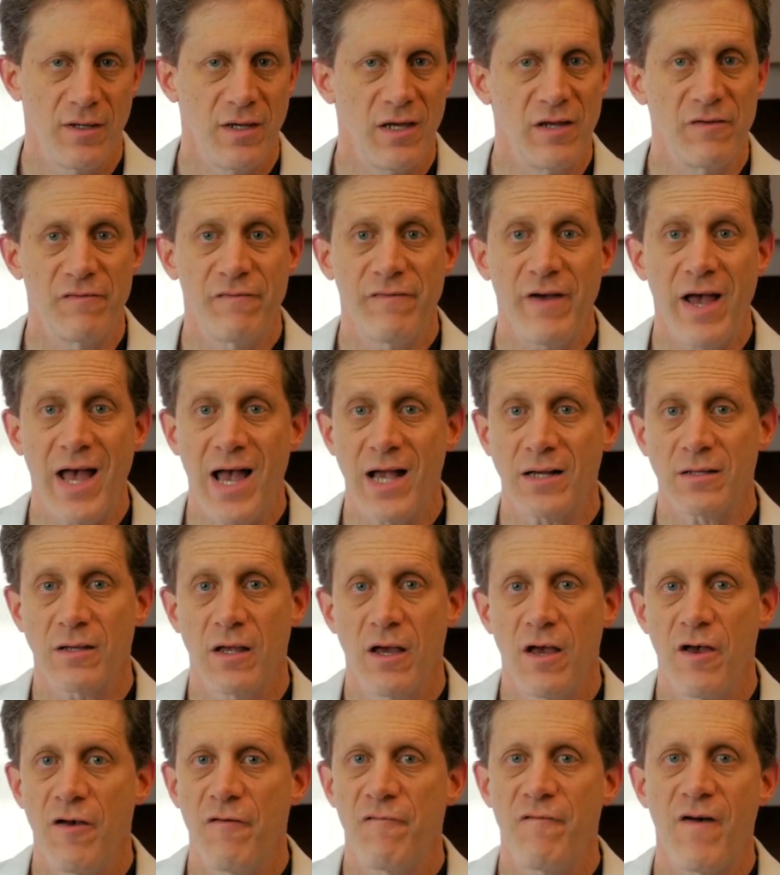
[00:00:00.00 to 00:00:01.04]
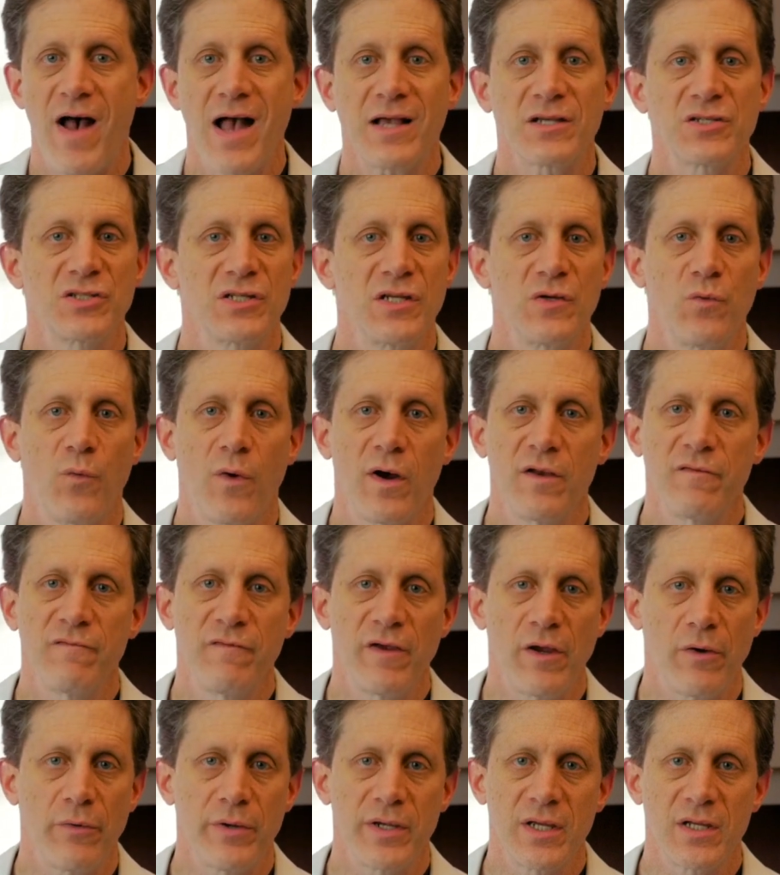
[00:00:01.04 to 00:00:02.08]
In fact, FOXD1
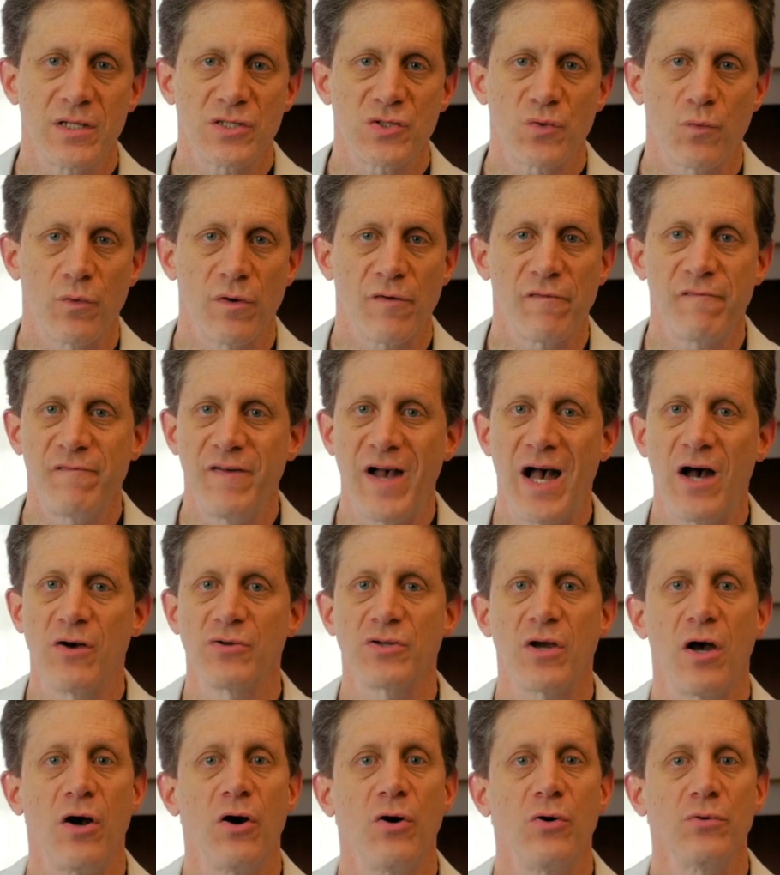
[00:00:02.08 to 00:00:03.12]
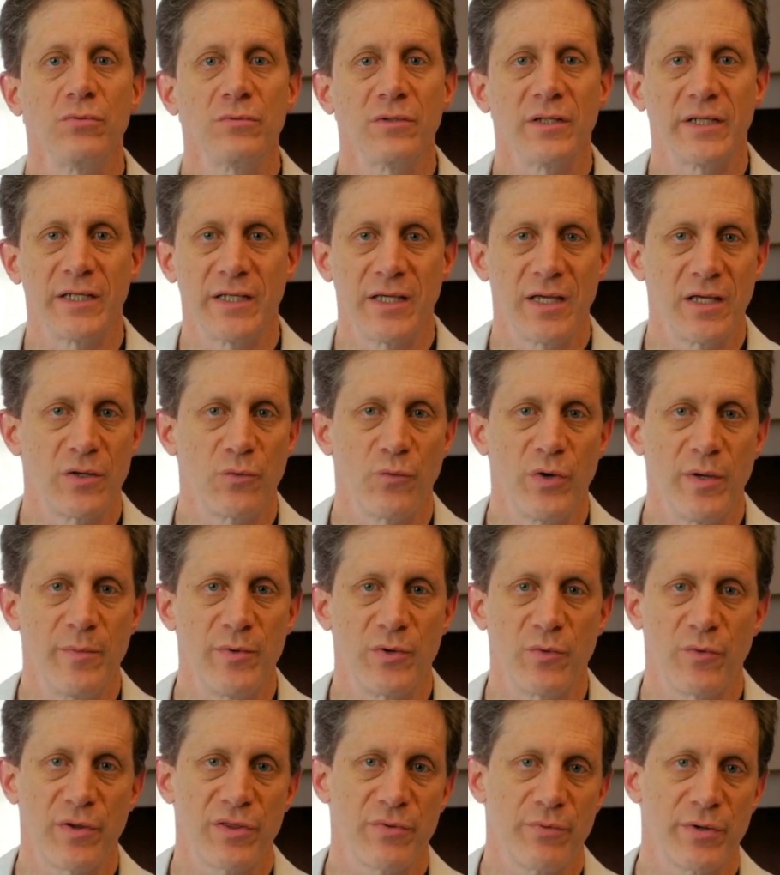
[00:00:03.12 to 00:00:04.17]
variants were found only in
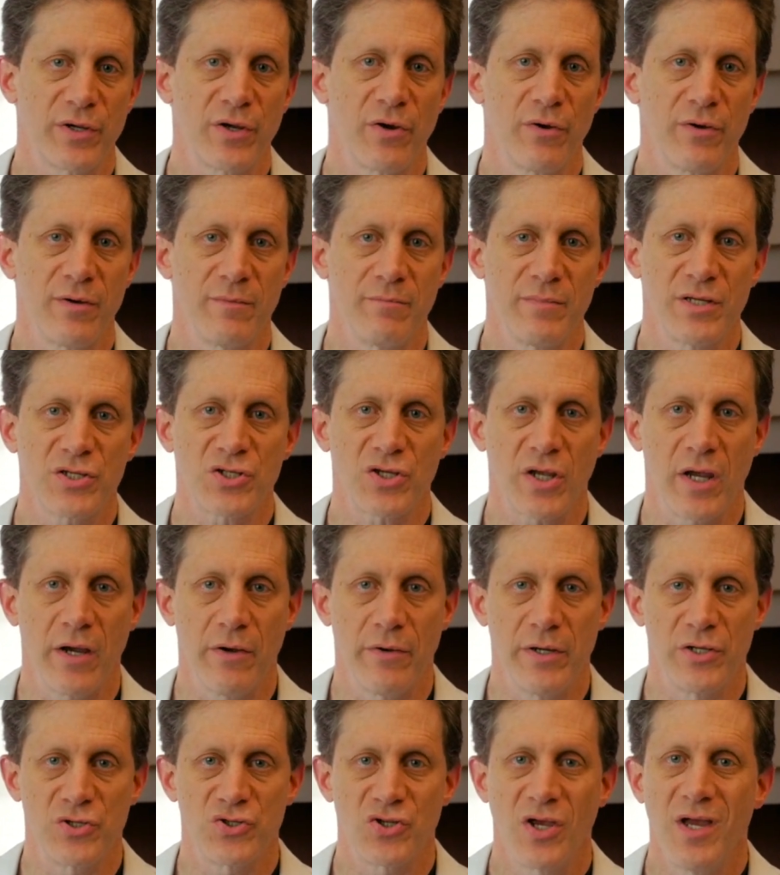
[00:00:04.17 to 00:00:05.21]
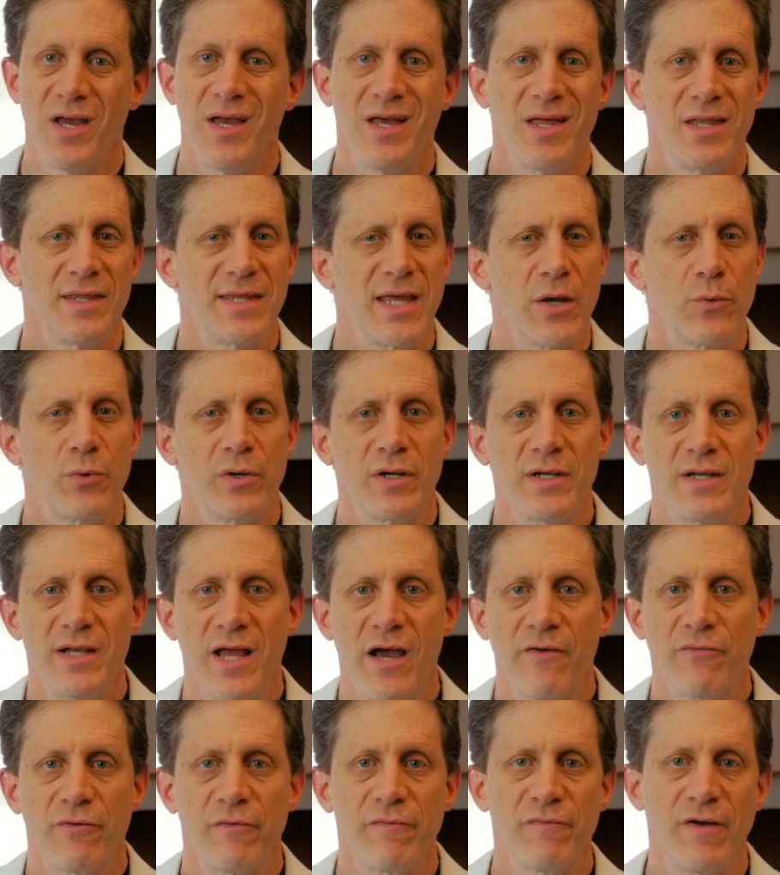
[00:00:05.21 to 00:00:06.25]
women with recurrent miscarriage. They were
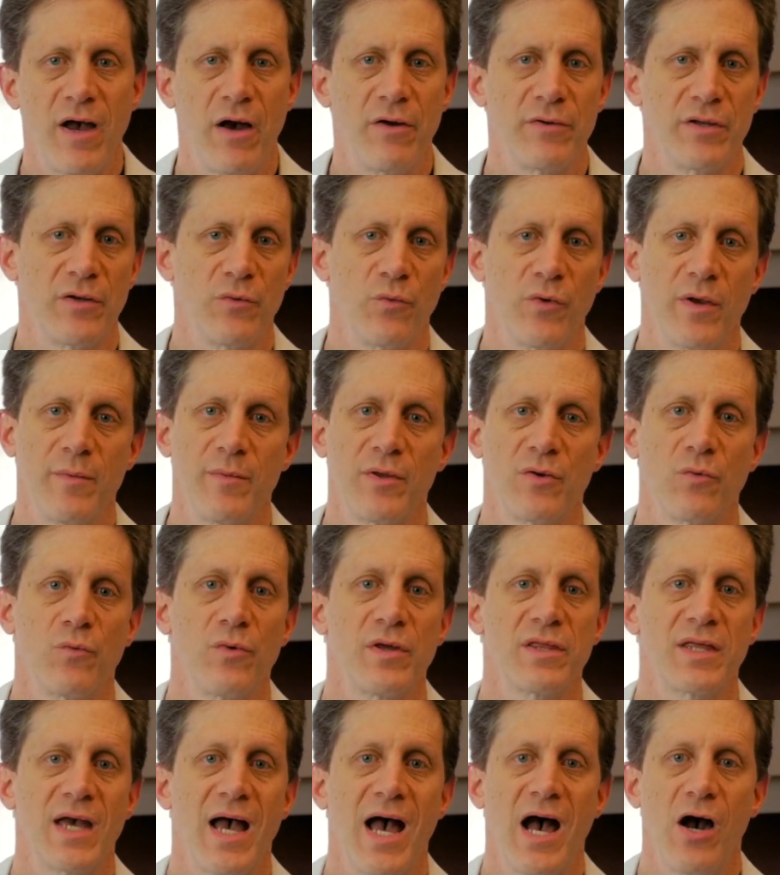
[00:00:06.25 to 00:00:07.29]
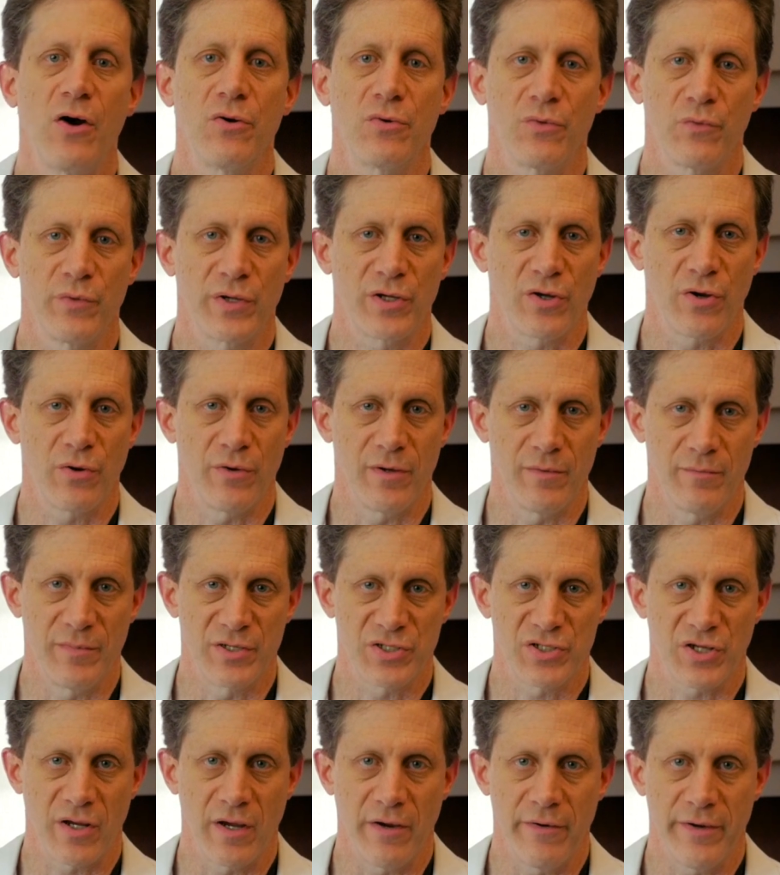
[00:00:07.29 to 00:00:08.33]
never found in women without recurrent
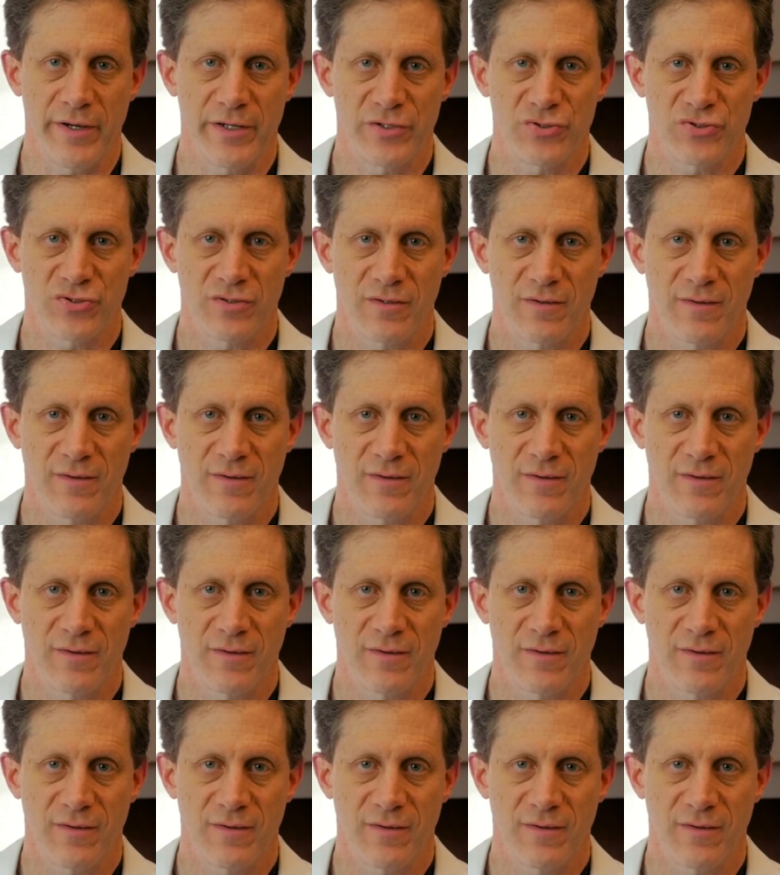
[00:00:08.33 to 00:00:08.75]
miscarriage.